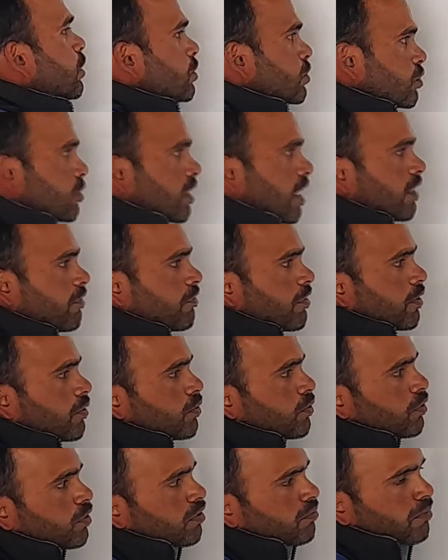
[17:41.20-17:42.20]
So that we have
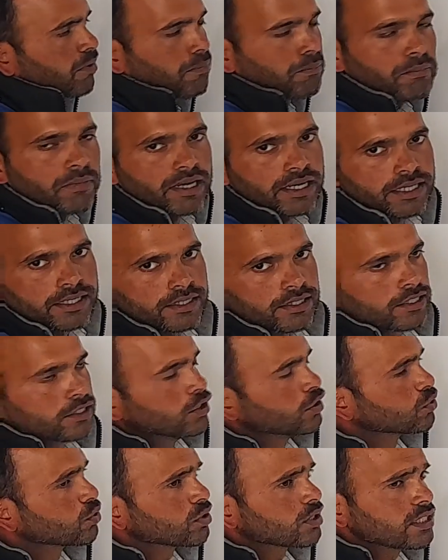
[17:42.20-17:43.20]
to remember it.
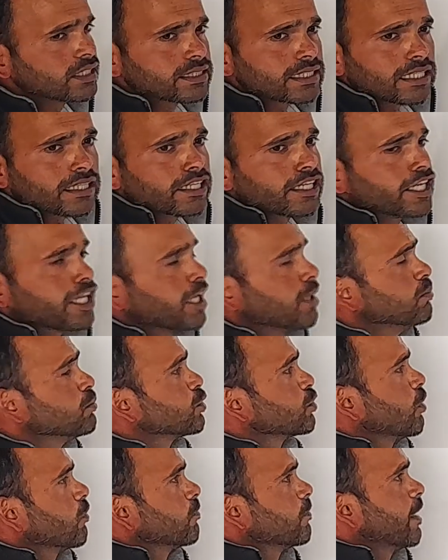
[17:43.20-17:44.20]
So these are the
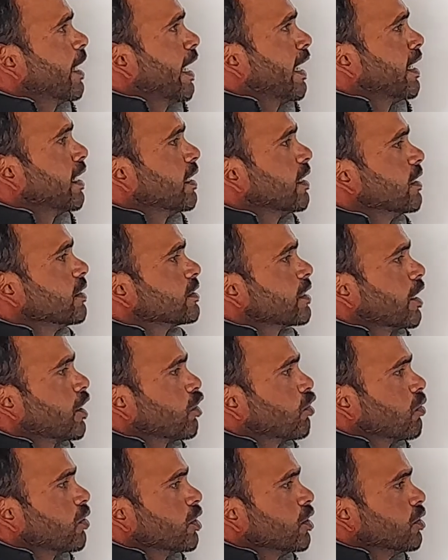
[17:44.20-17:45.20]
names of the angles
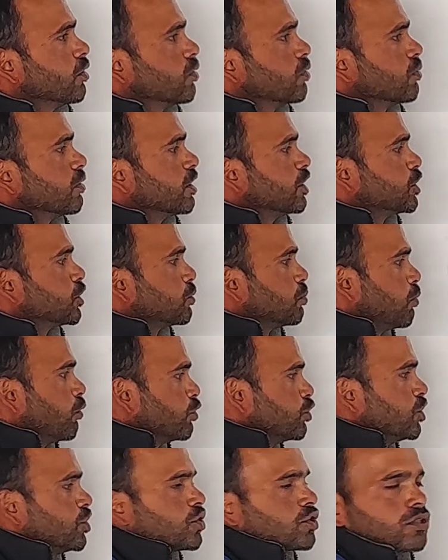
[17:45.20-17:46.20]
according to its
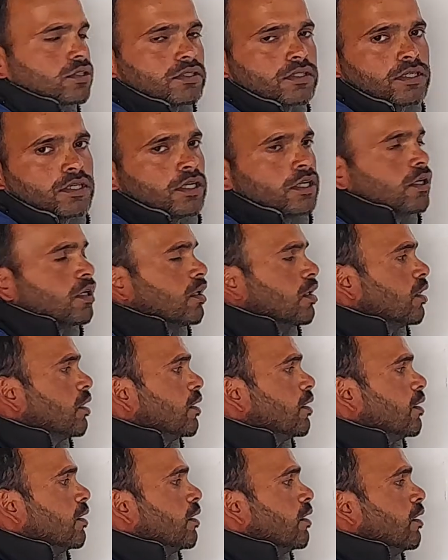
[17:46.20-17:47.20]
position
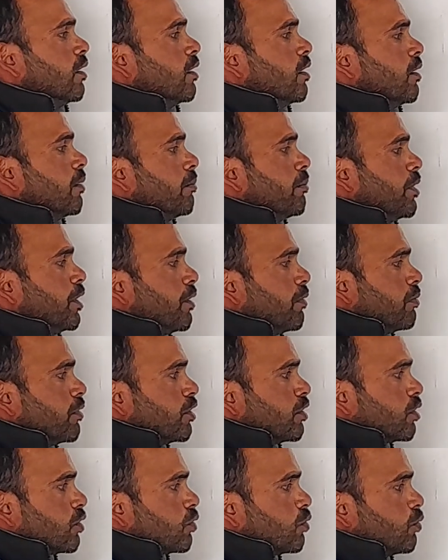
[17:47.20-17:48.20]
between
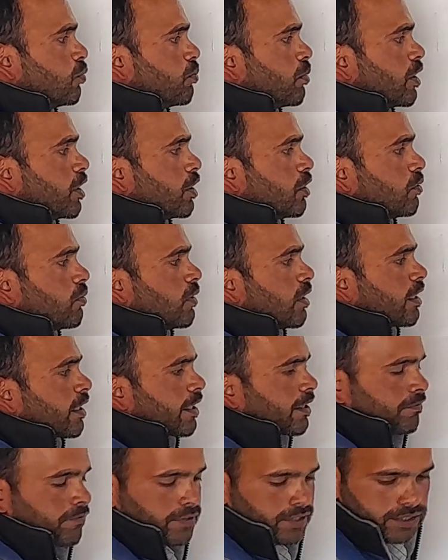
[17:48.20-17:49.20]
the two particular
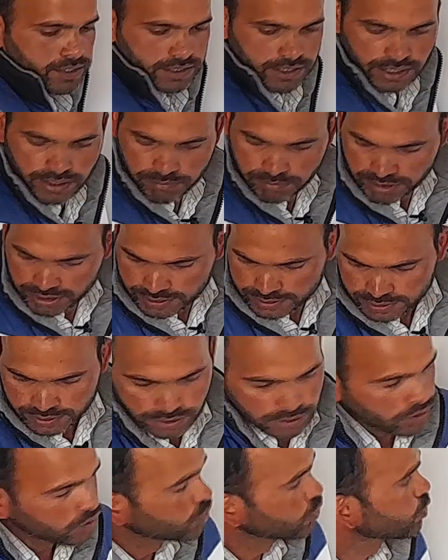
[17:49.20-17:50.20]
reference elements.
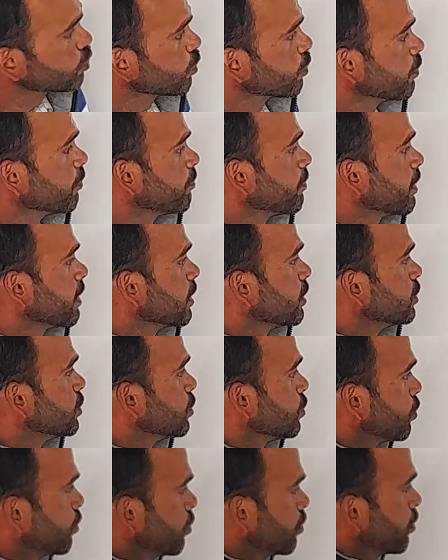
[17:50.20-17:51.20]
So if it is
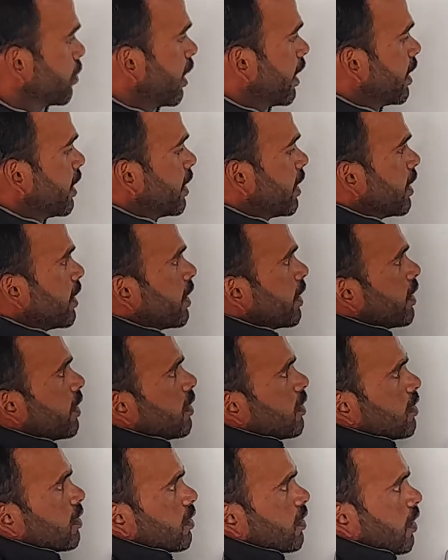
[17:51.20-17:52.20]
0 to 90
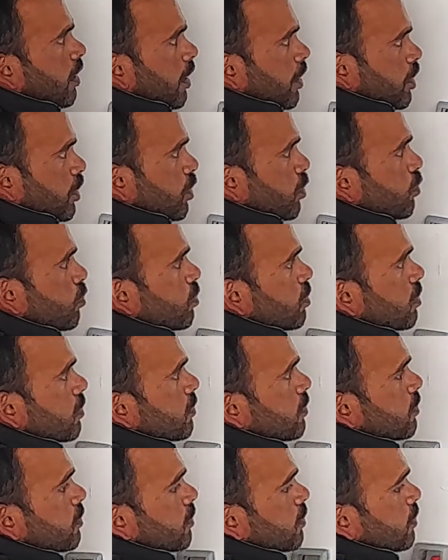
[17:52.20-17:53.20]
degree, acute;
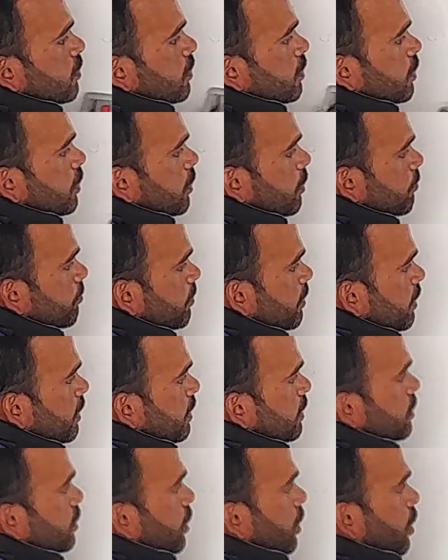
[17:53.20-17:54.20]
if it
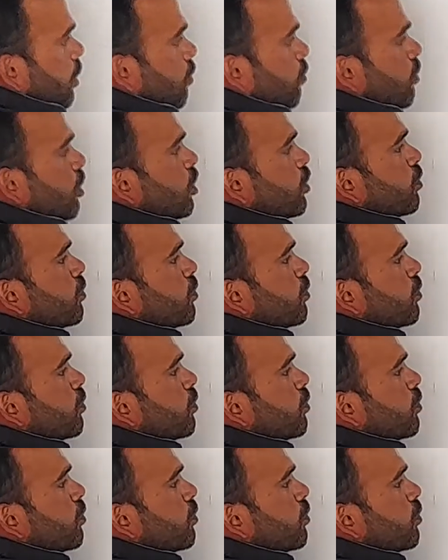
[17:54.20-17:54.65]
is equal to